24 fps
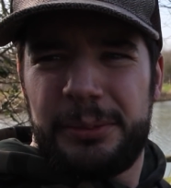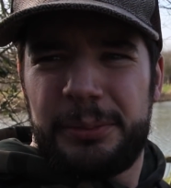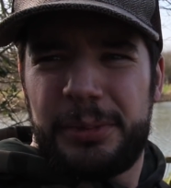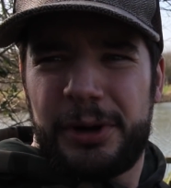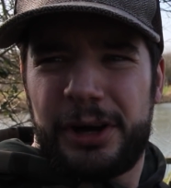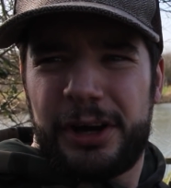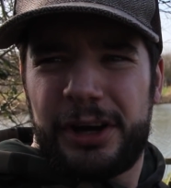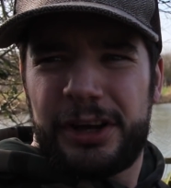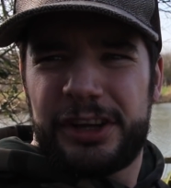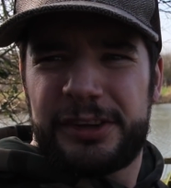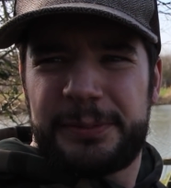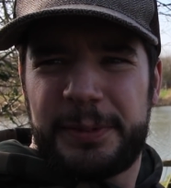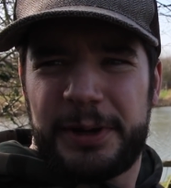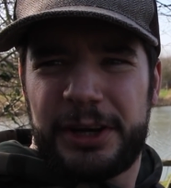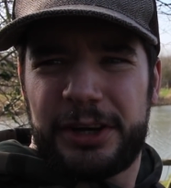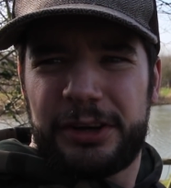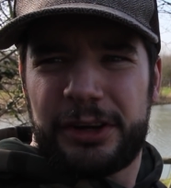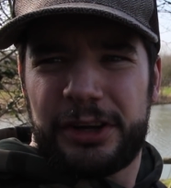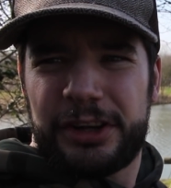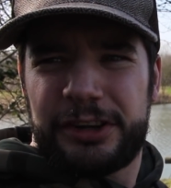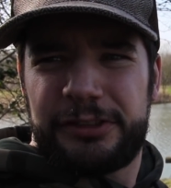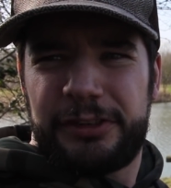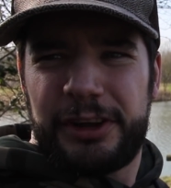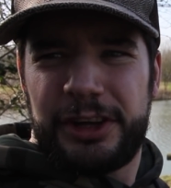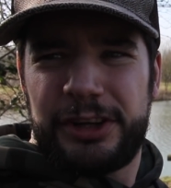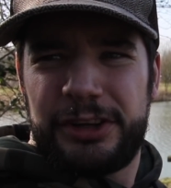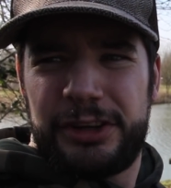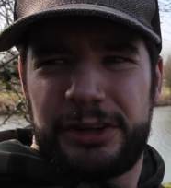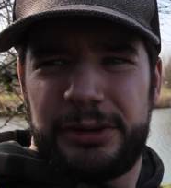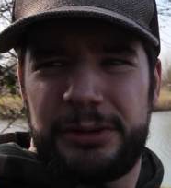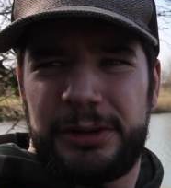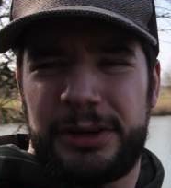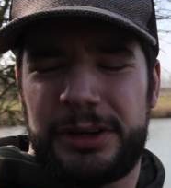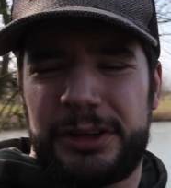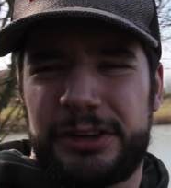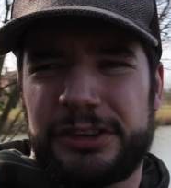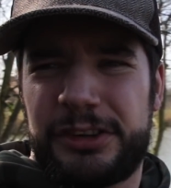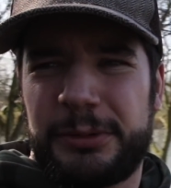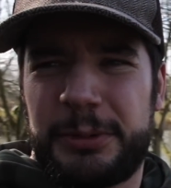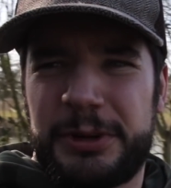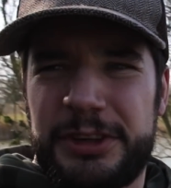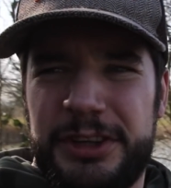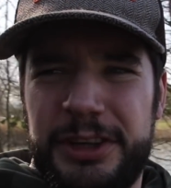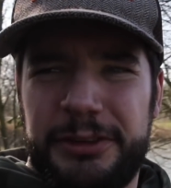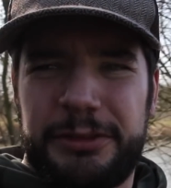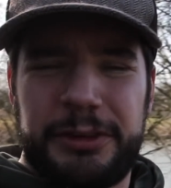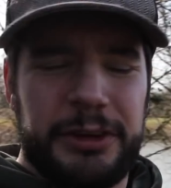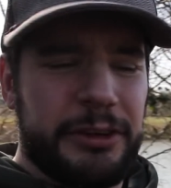but it's been a nice venue. Some
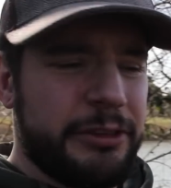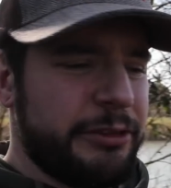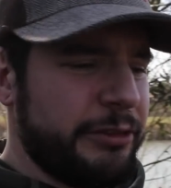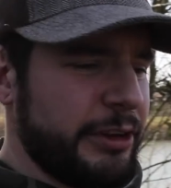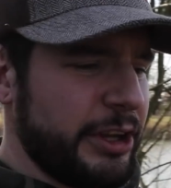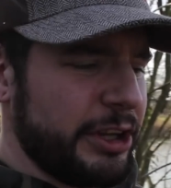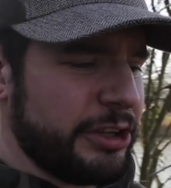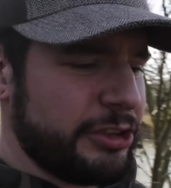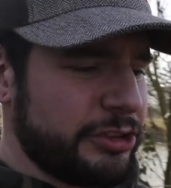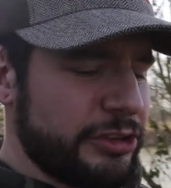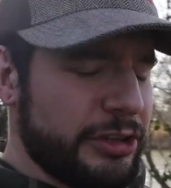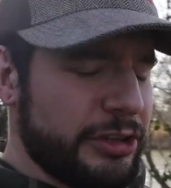are different to fish.